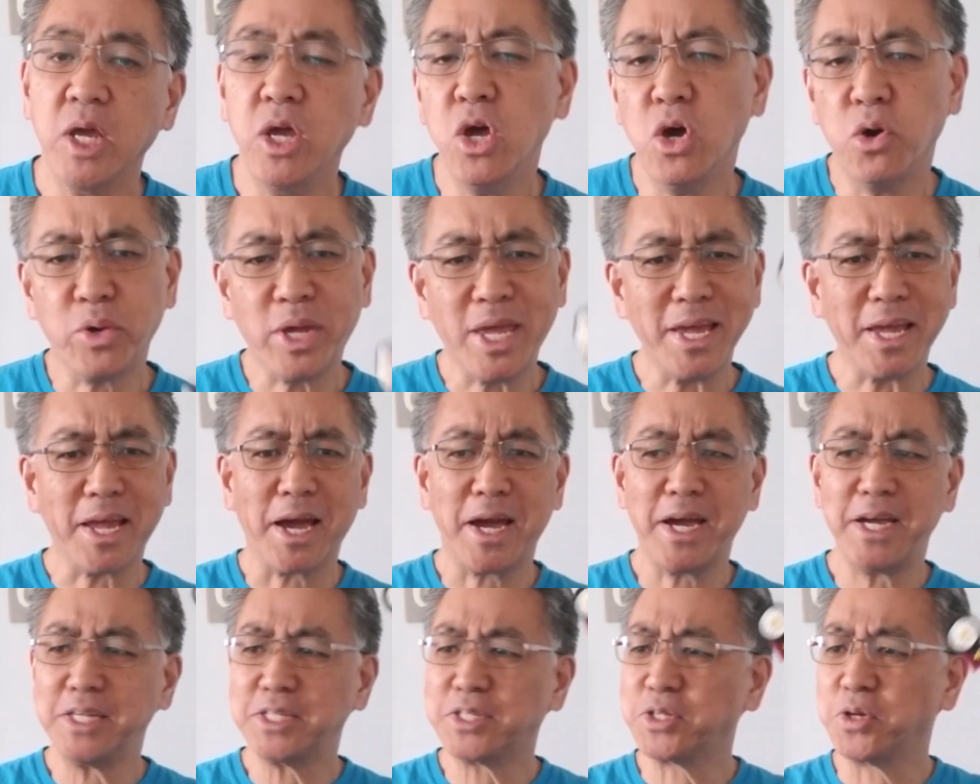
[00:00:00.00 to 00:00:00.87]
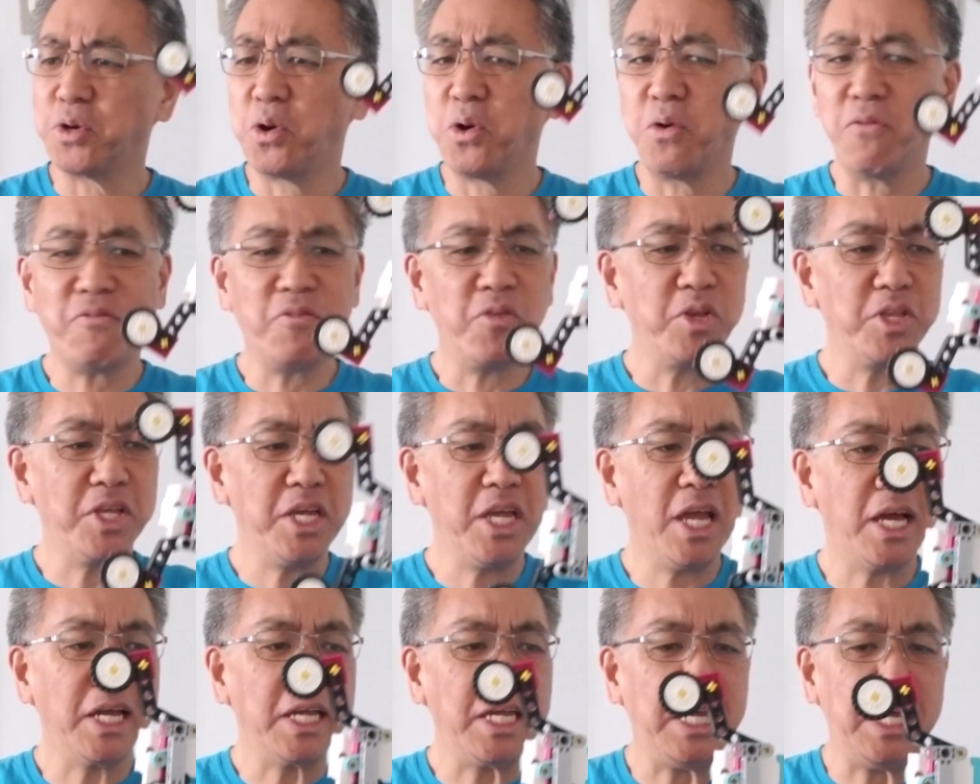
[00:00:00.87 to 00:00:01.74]
Okay guys, so hopefully
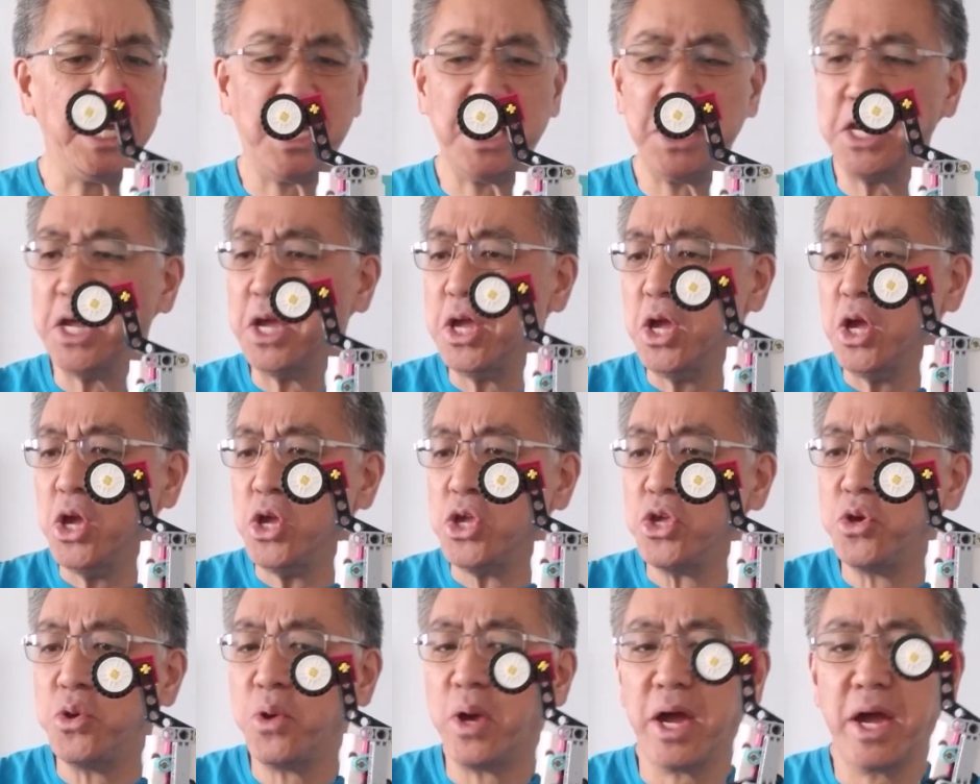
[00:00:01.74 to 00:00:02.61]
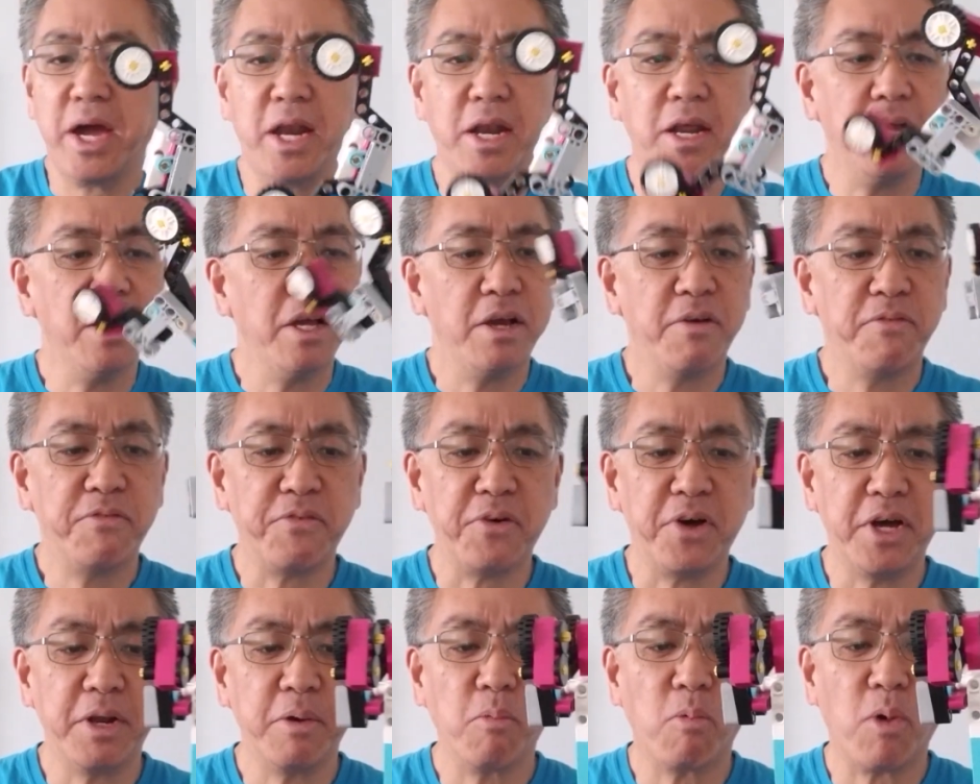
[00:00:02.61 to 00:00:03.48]
again you had
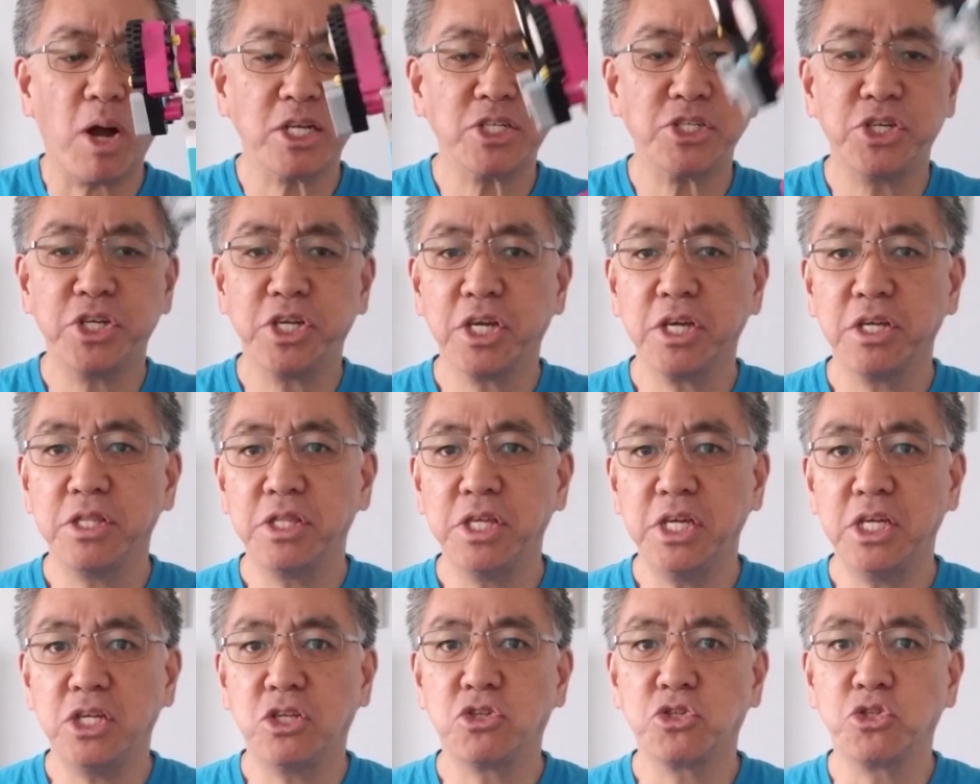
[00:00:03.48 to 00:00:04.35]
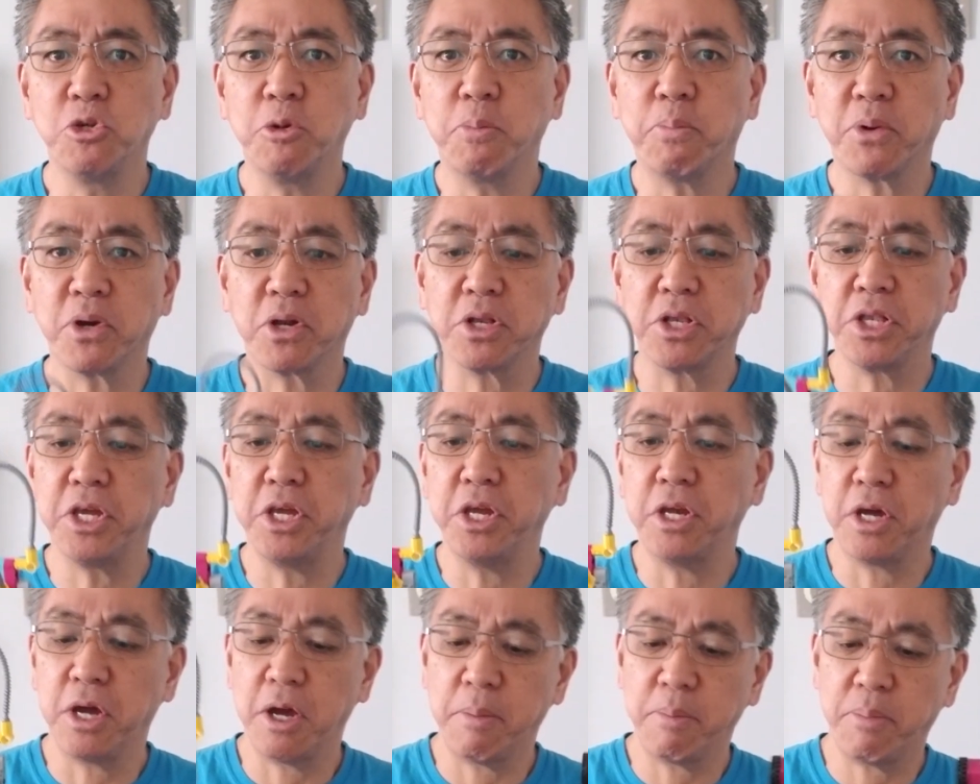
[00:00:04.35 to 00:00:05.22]
fun watching the Super
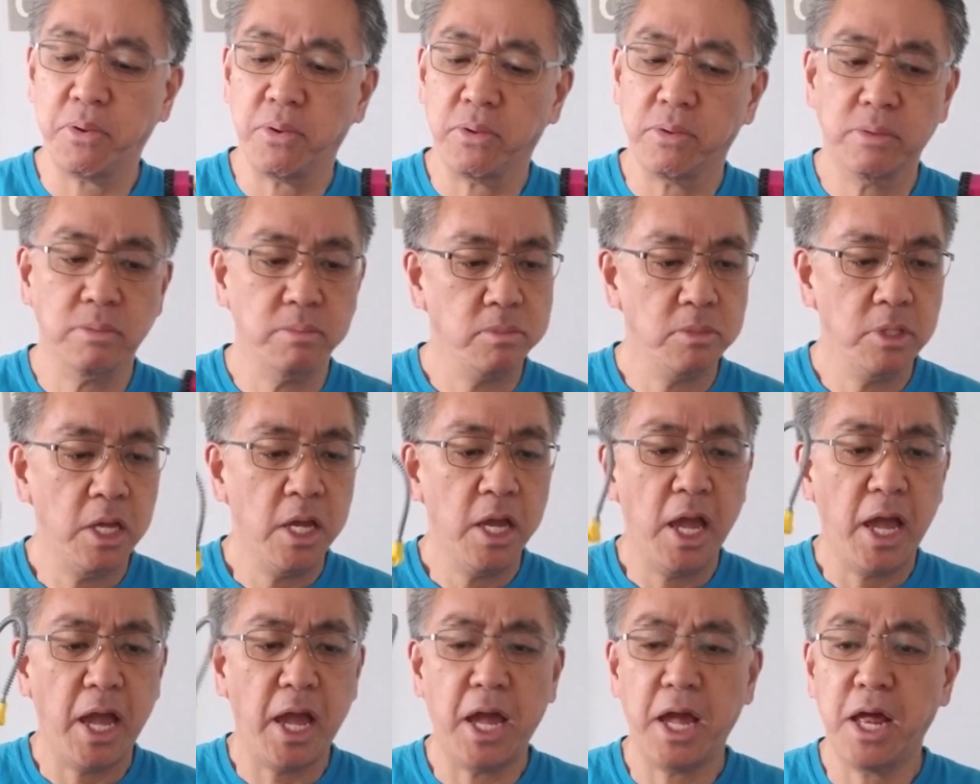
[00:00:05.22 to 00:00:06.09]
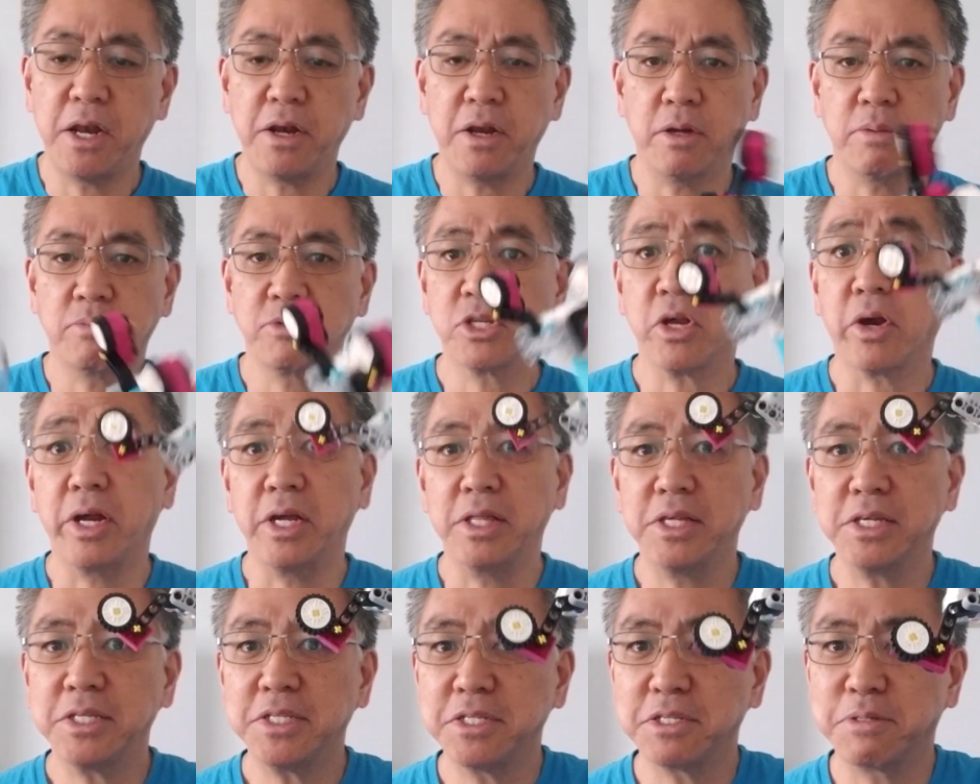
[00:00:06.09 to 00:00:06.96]
Cleanup, and sorry,
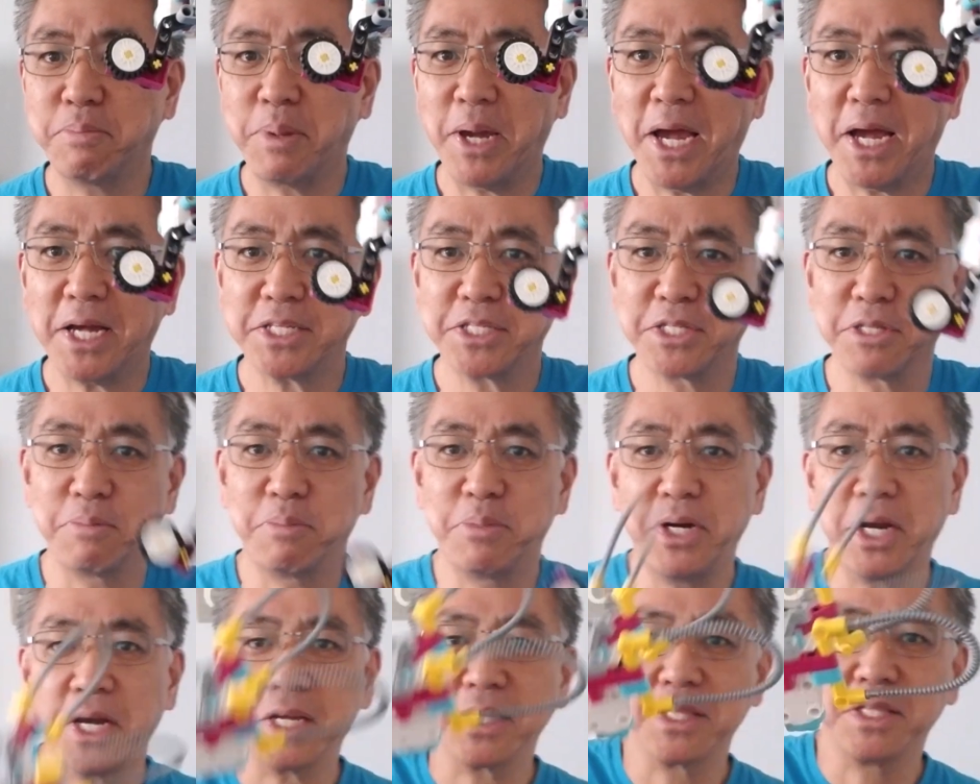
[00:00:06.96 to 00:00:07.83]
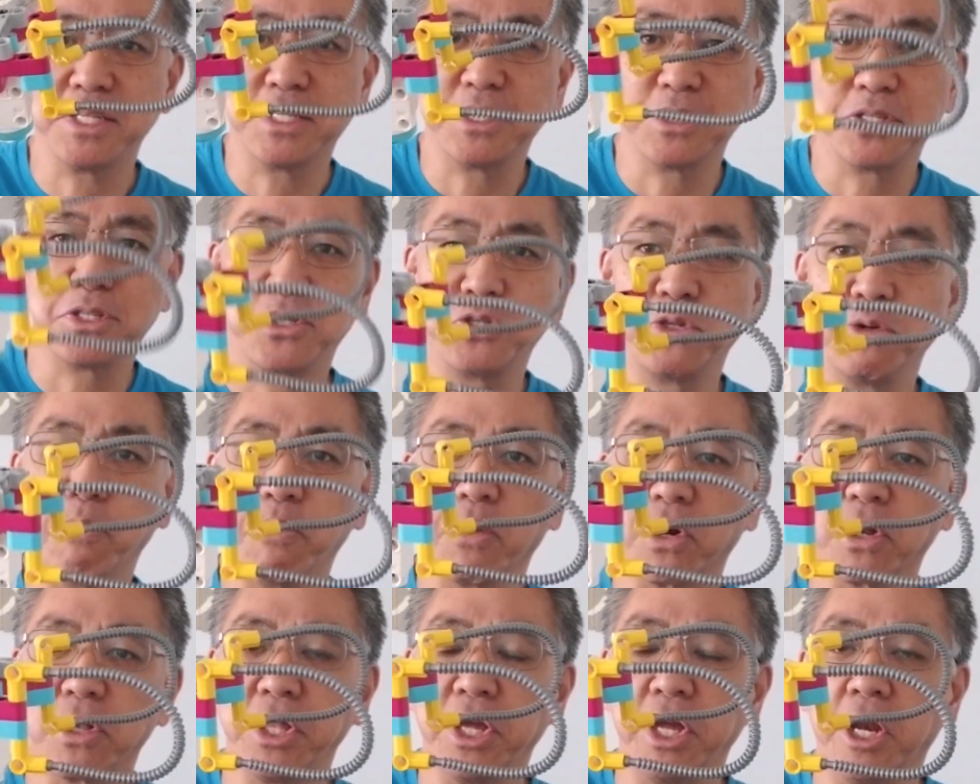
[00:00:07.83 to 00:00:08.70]
this is Pass the Brick, this is Super
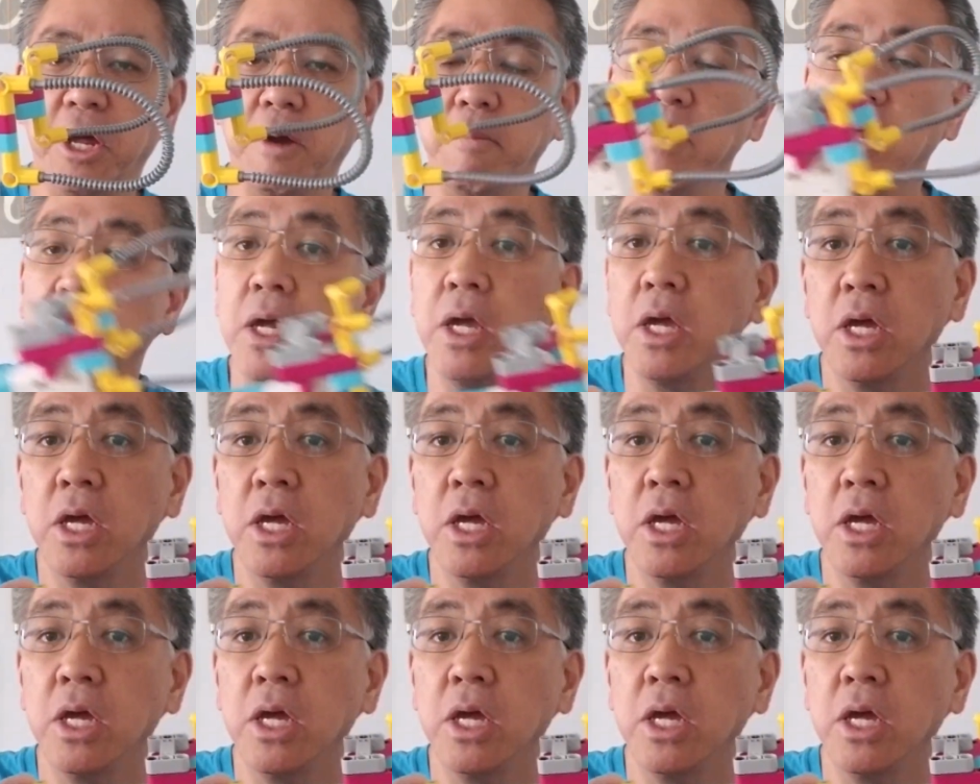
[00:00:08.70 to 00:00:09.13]
Cleanup.